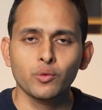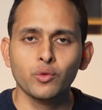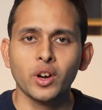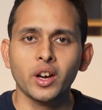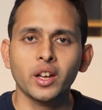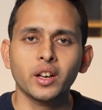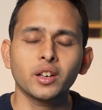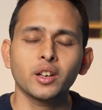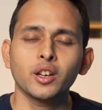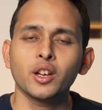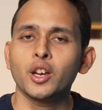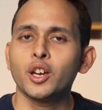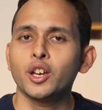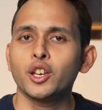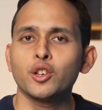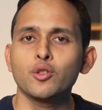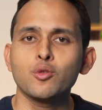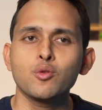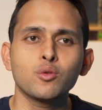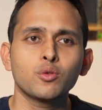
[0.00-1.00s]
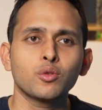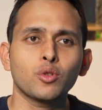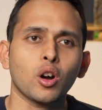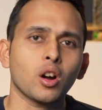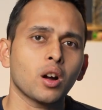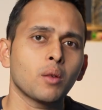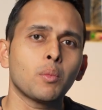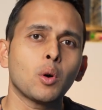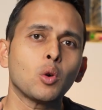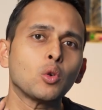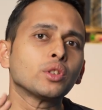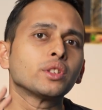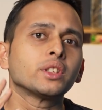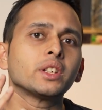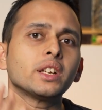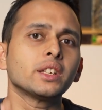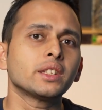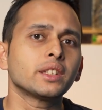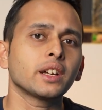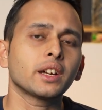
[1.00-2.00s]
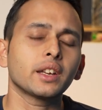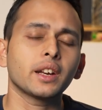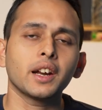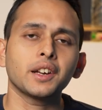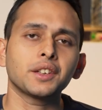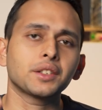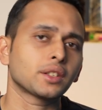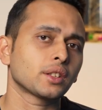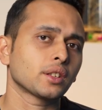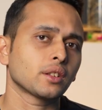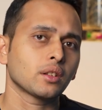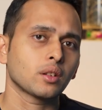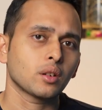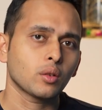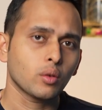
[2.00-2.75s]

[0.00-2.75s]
where you talk about 3 secrets,